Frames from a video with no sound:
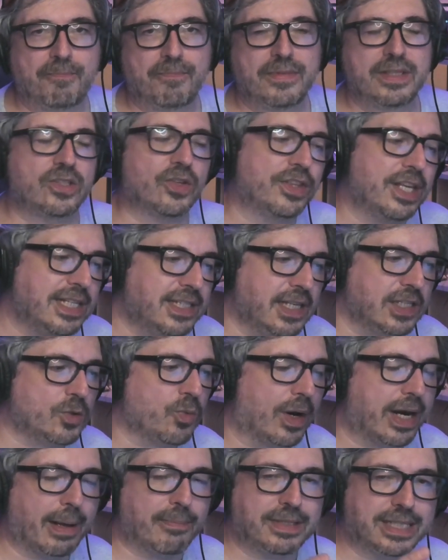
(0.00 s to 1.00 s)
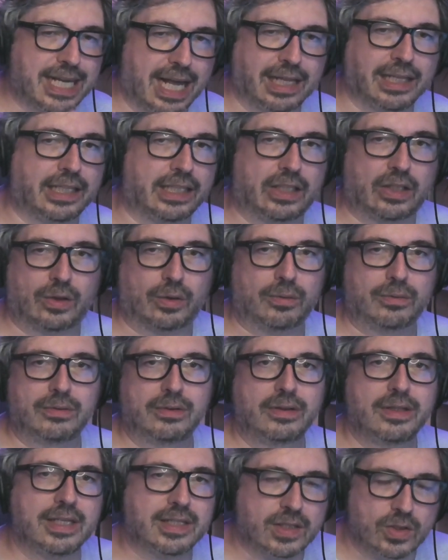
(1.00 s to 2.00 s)
So this is what I'm telling you.
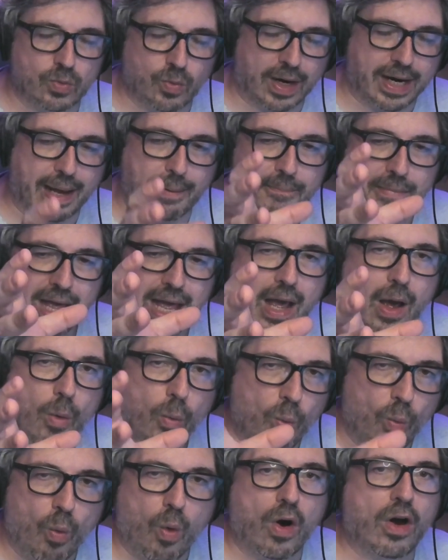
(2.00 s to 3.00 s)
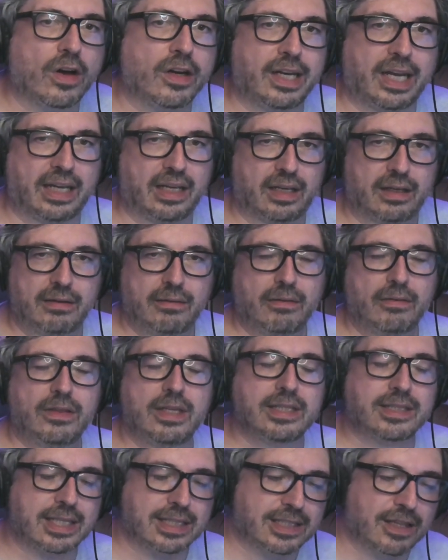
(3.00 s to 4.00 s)
This is what I'm warning.
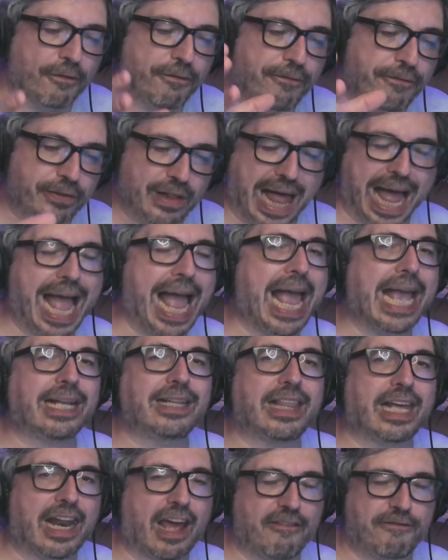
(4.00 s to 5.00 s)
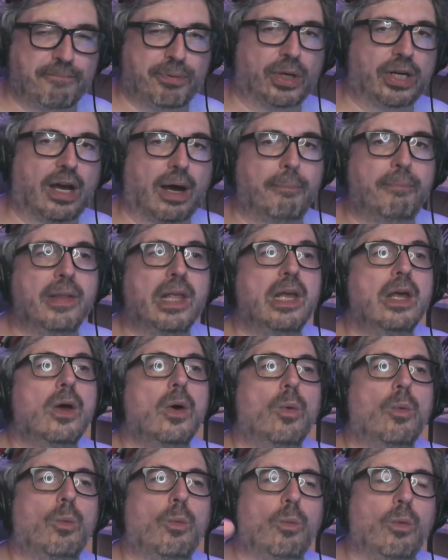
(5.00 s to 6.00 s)
This is the flag that I've put up
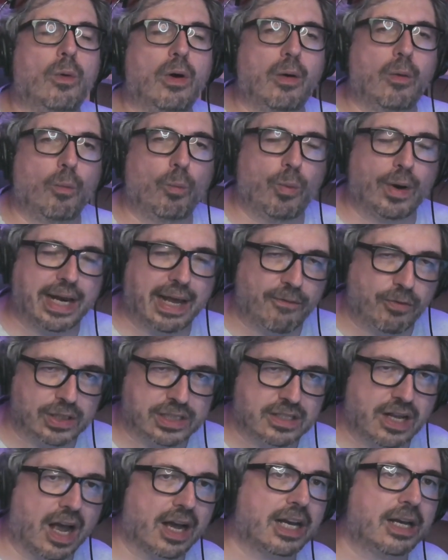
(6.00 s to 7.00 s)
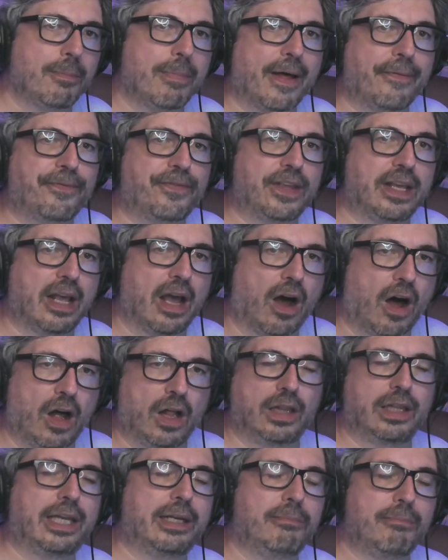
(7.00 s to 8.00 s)
when I was talking about the
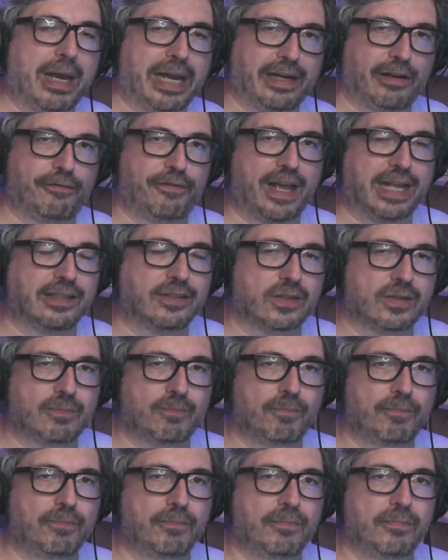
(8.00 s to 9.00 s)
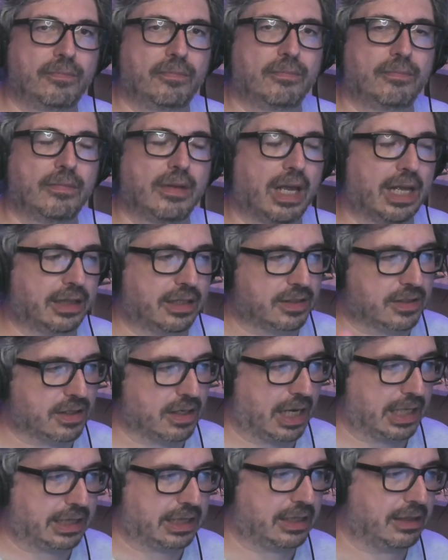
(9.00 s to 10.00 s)
all-in main event
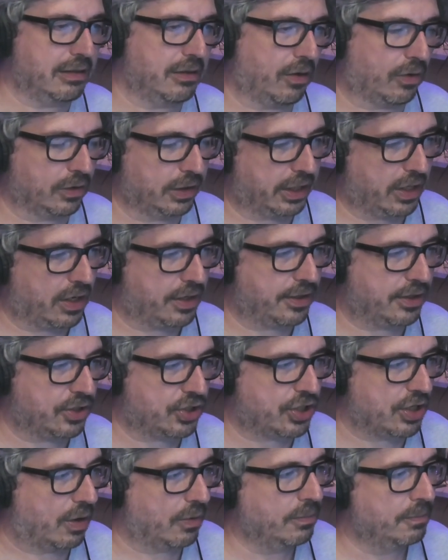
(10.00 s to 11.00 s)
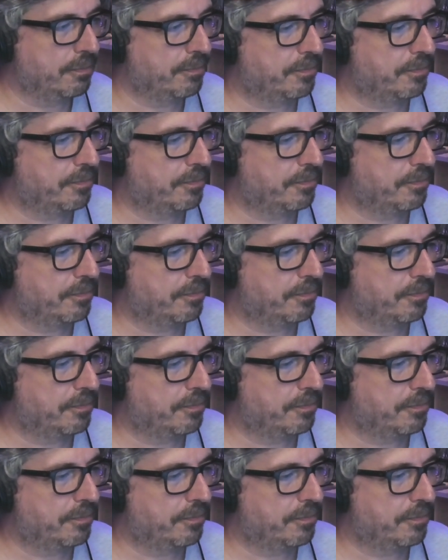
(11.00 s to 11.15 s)
at early on in the show.